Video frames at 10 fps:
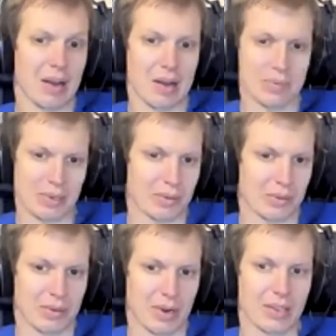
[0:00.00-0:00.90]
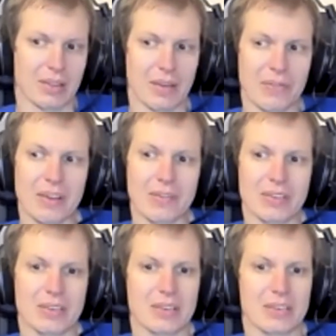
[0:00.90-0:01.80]
Absolutely, right? And I think
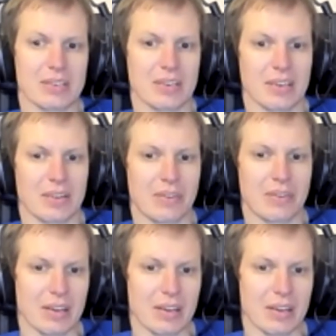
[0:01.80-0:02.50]
this is the